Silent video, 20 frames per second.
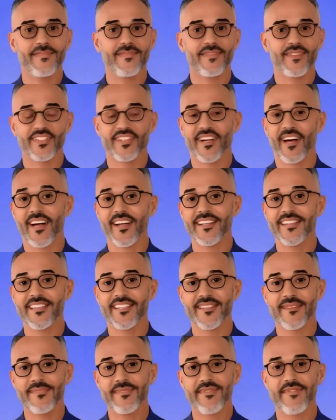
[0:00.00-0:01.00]
Facade
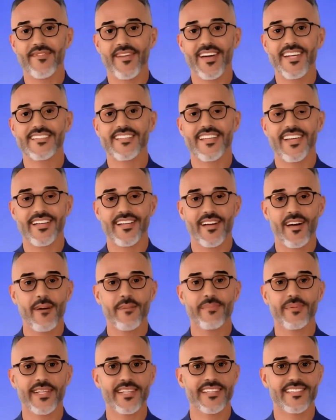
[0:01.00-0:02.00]
simplifies a
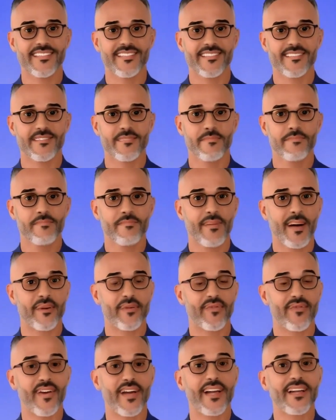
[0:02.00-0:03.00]
complex system by
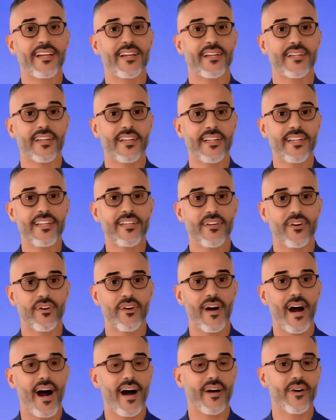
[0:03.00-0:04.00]
providing a
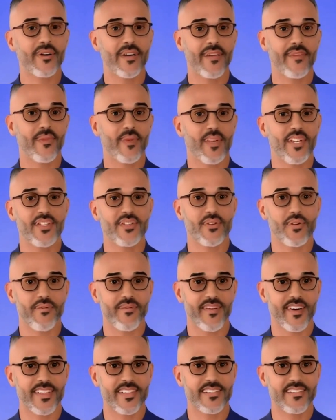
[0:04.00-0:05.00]
cleaner, higher-level
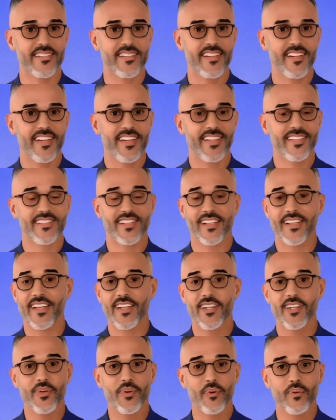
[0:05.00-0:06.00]
interface. It's like
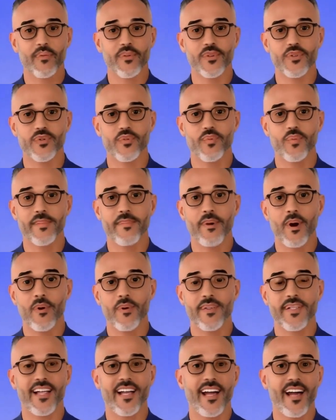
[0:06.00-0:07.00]
a universal
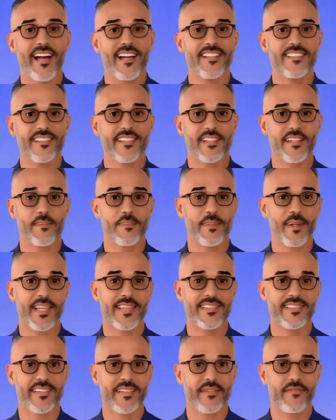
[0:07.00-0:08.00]
remote that hides the
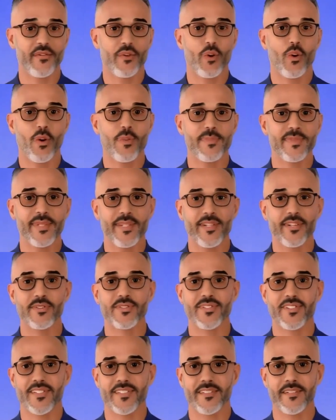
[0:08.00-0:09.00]
complexity of your home theater
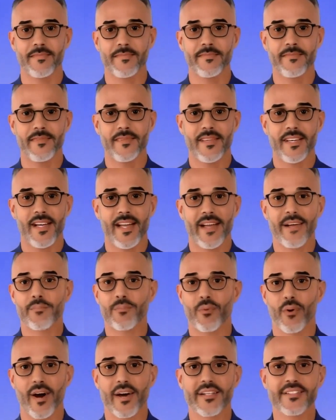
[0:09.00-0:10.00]
system.
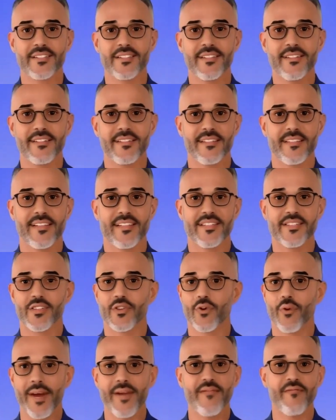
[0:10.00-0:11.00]
And proxy? It's
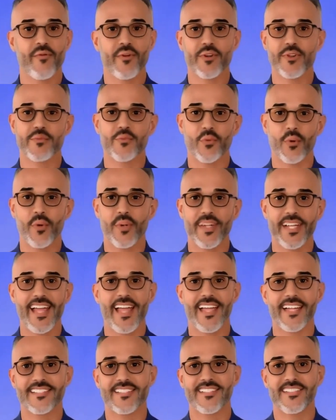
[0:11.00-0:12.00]
great for controlling
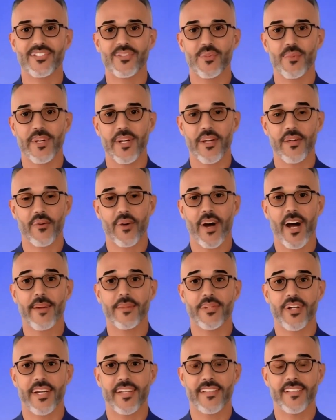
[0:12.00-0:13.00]
access to another
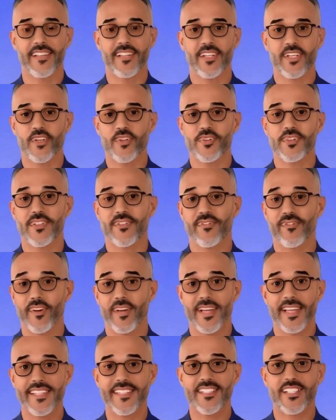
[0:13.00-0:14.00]
object. Use it for
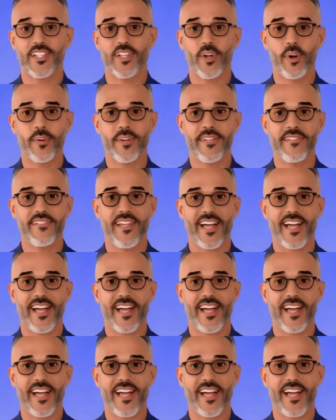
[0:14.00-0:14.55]
lazy loading,